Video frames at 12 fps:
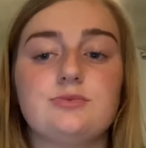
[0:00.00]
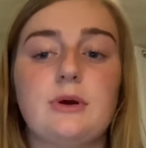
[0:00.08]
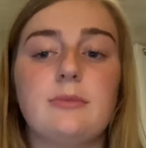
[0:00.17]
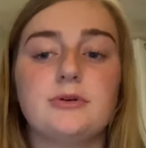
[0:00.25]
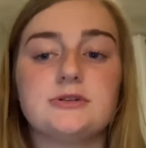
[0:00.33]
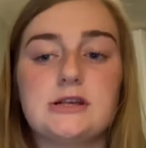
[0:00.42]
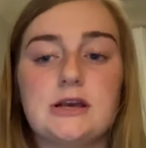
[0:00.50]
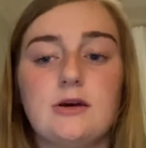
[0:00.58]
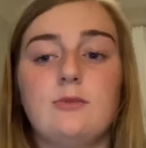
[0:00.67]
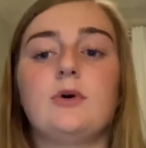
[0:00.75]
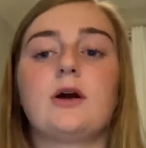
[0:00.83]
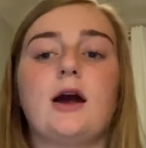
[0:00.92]

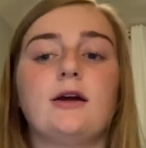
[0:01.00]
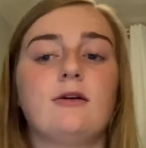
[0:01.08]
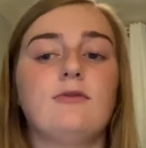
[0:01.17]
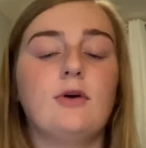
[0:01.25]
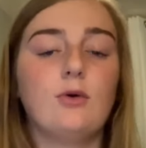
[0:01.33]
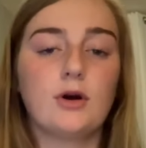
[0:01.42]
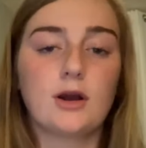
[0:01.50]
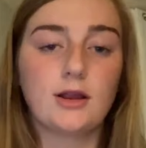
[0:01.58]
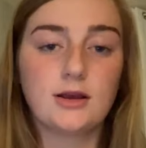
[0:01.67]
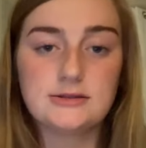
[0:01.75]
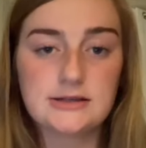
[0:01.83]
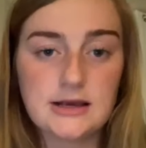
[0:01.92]
represent what kind of
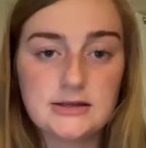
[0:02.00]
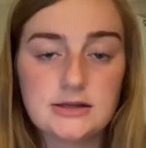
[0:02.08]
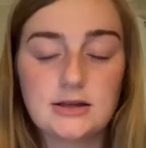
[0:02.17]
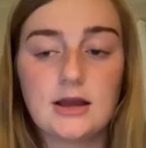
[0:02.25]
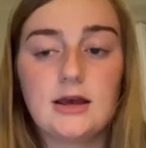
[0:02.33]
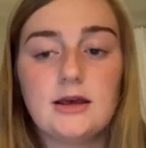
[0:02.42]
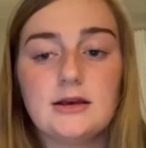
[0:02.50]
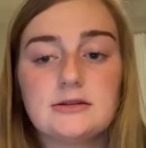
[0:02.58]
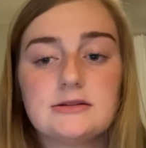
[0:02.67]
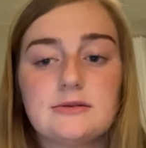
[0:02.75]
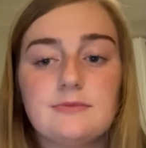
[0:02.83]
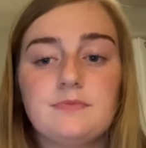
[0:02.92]
organization it
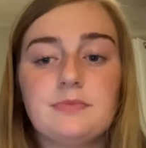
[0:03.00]
is.